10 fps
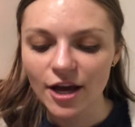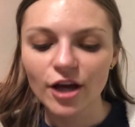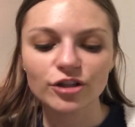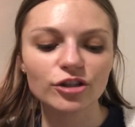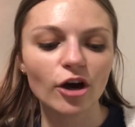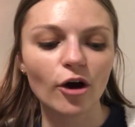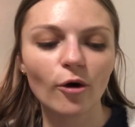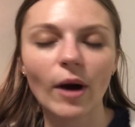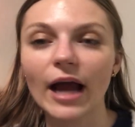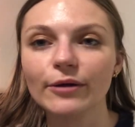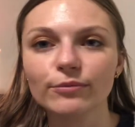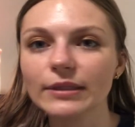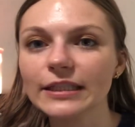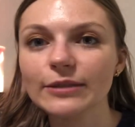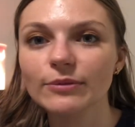So I
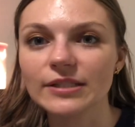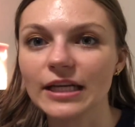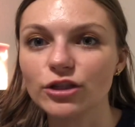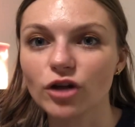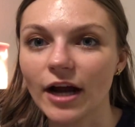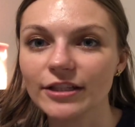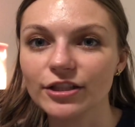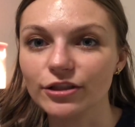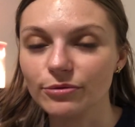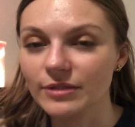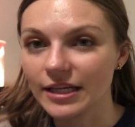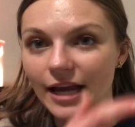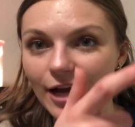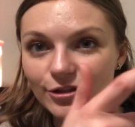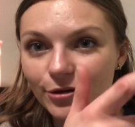really was like trying to use it
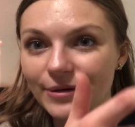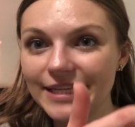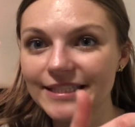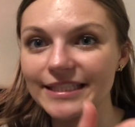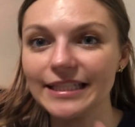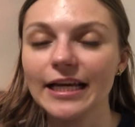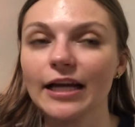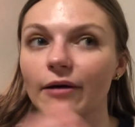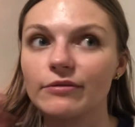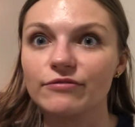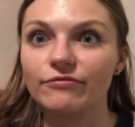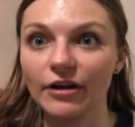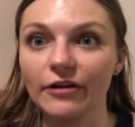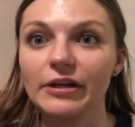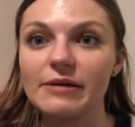as you can see and I was
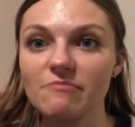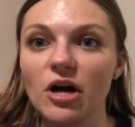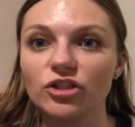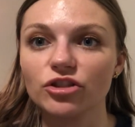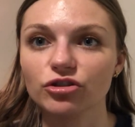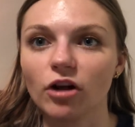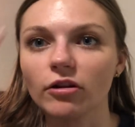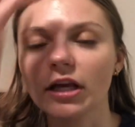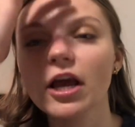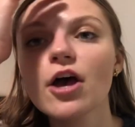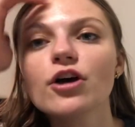very much struggling.